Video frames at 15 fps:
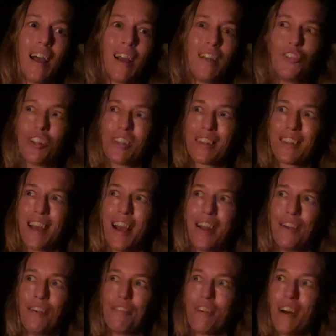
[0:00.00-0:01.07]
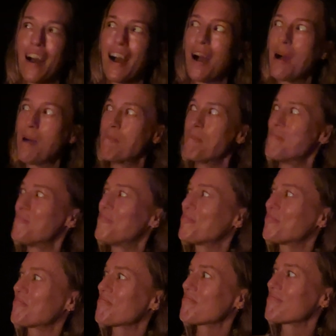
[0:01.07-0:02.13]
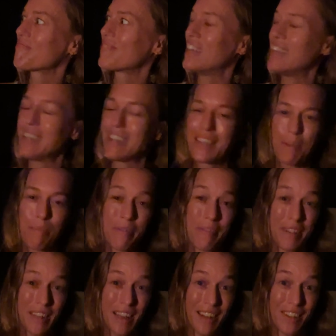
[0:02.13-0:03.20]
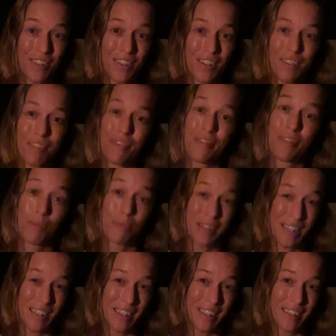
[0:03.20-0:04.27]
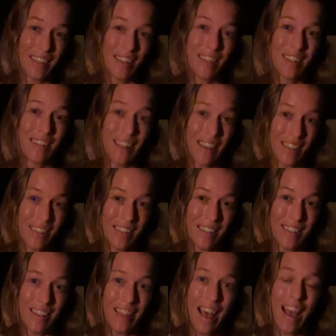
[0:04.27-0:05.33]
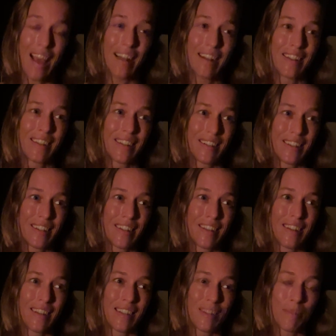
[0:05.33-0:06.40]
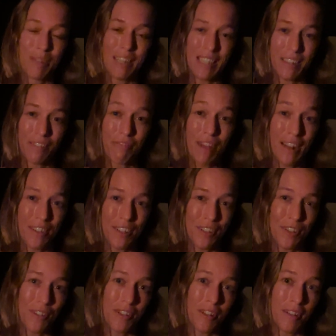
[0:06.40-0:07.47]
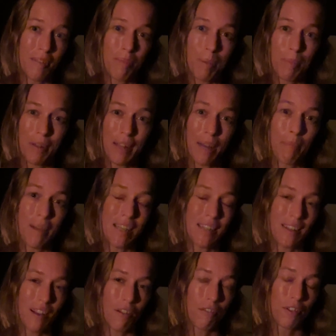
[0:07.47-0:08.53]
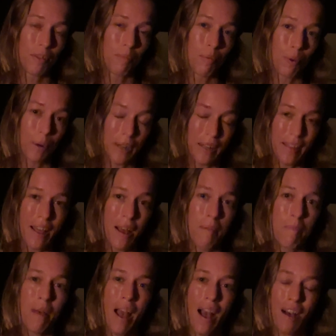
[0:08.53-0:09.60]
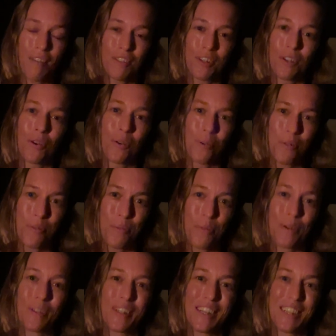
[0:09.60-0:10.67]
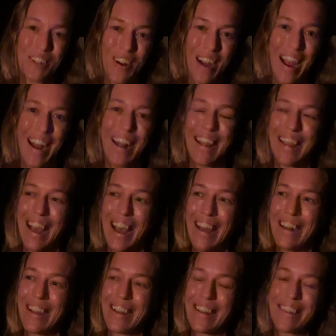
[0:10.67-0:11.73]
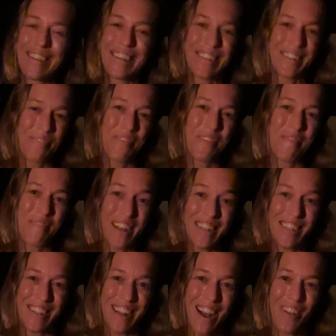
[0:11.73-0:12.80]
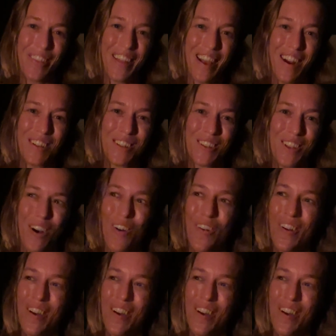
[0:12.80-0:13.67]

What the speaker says: just kind of ease some of the tension of the ridiculousness that some of these inventors and people like myself supporting them have to go through to try to get this information out there. So